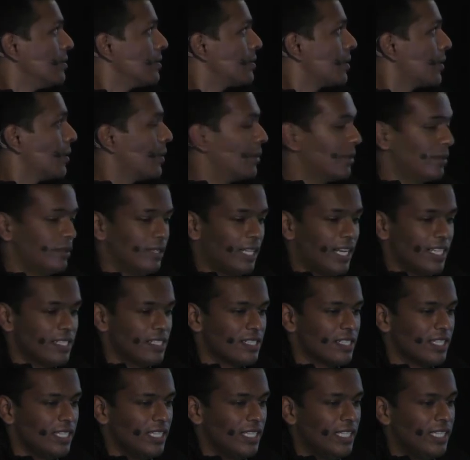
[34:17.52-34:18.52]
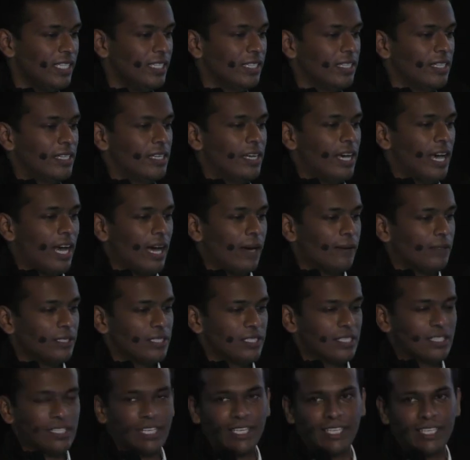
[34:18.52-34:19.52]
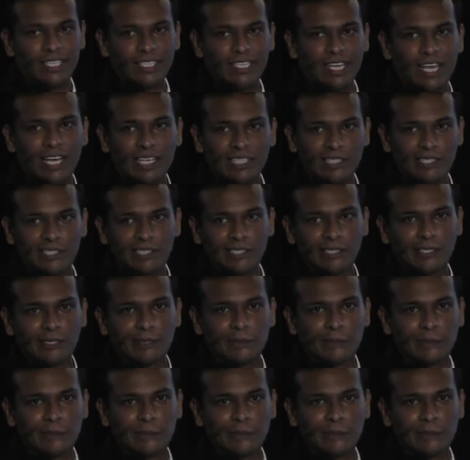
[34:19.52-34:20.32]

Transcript: So lastly, I want to say that